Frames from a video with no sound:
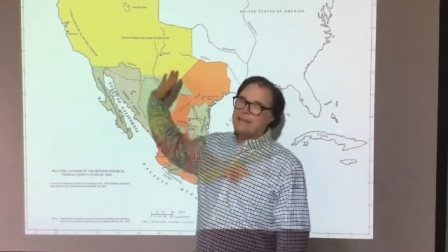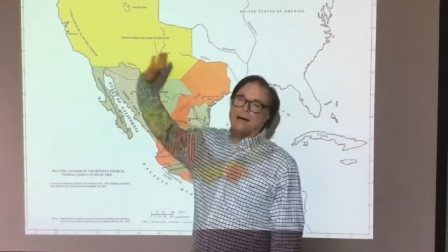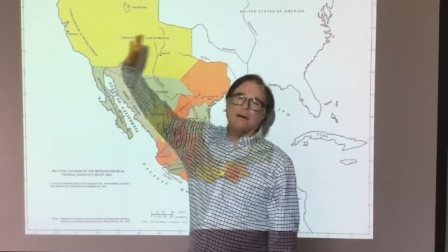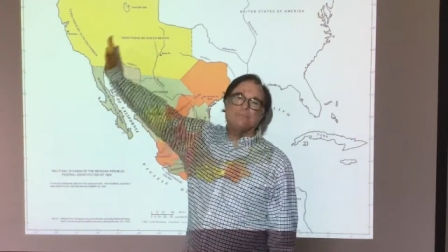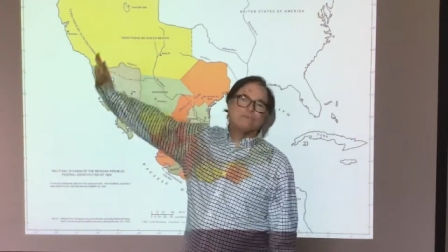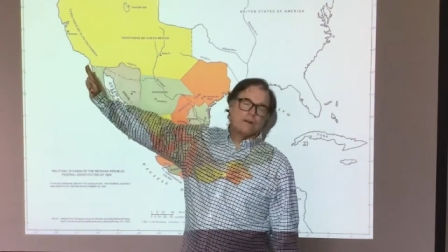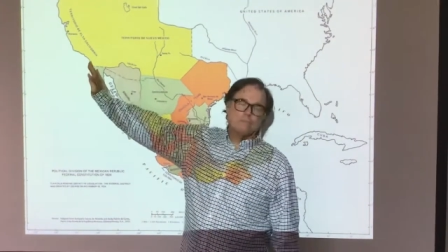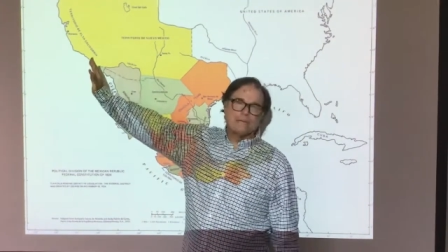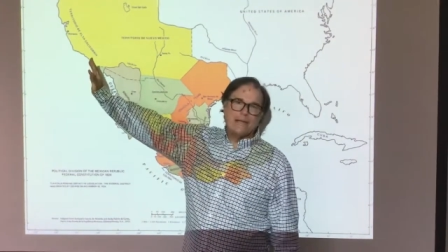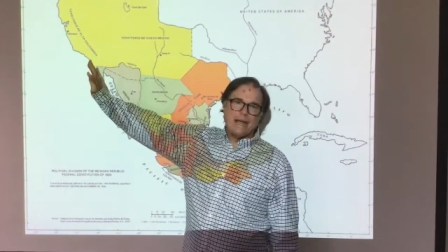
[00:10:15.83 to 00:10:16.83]
up from
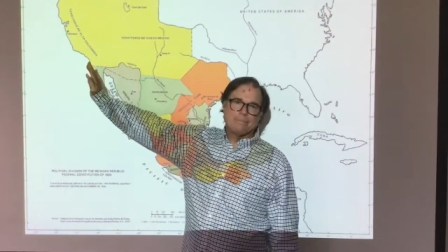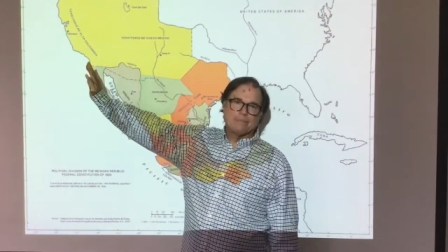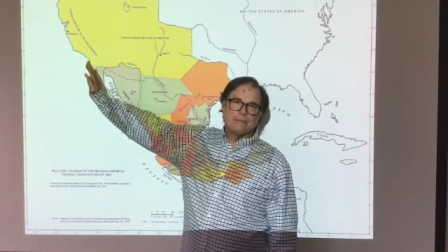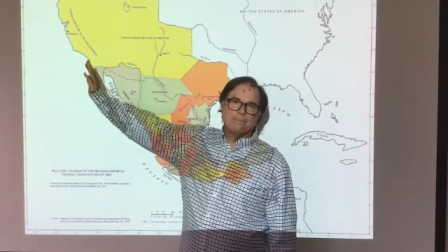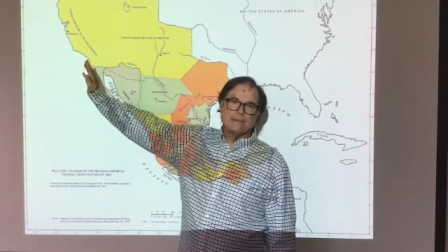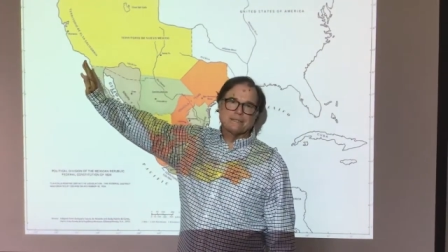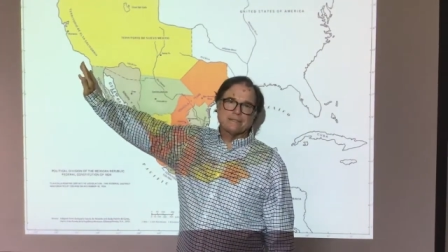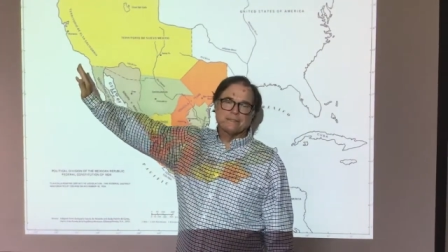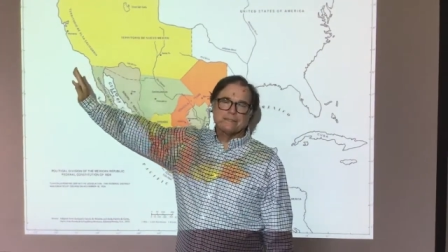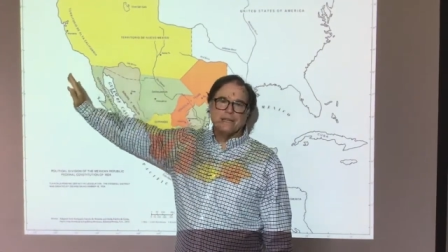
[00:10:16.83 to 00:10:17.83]
the capital in
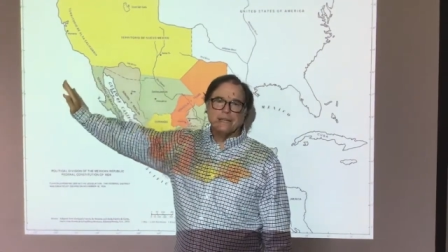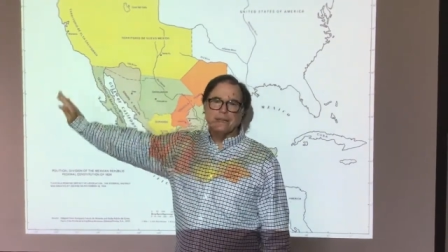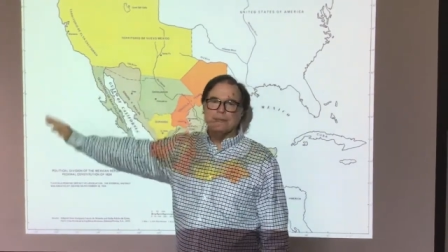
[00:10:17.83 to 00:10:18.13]
Mexico City.